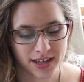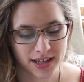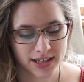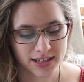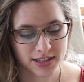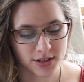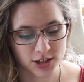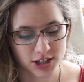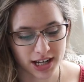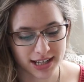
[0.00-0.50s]

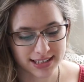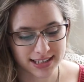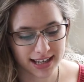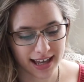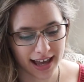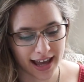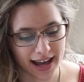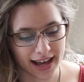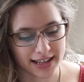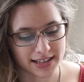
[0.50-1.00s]
So Jessa
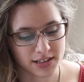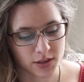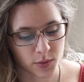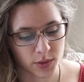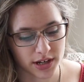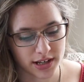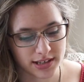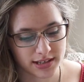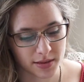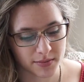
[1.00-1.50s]
asked,
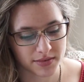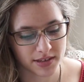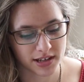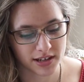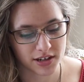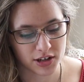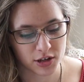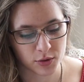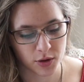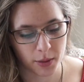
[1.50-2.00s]
what is
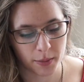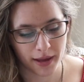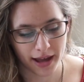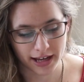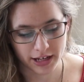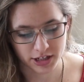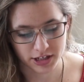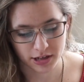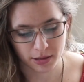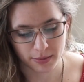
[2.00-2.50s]
something you are
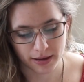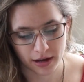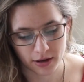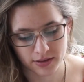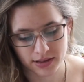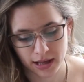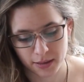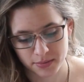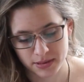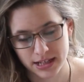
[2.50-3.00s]
passionate
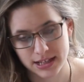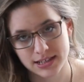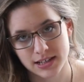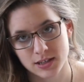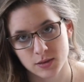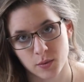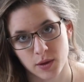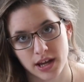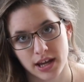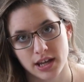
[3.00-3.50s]
about that bleeds
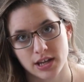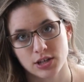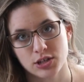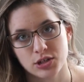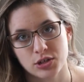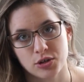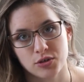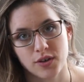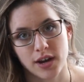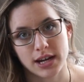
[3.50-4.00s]
its way
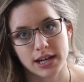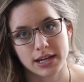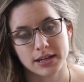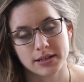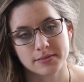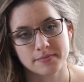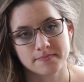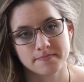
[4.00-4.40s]
into your writing?